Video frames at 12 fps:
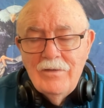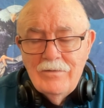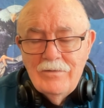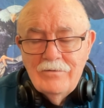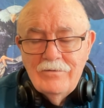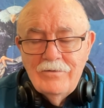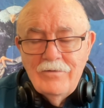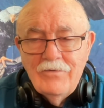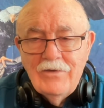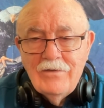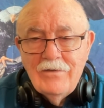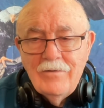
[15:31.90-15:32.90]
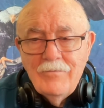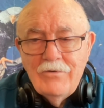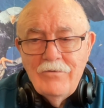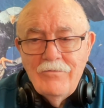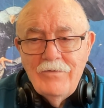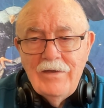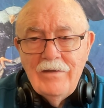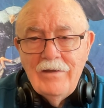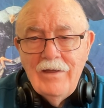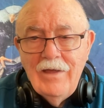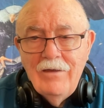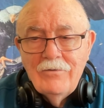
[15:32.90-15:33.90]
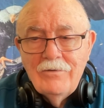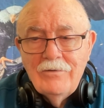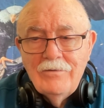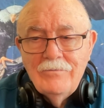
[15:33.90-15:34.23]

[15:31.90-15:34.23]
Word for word: This is the Vietnam Era Vet out.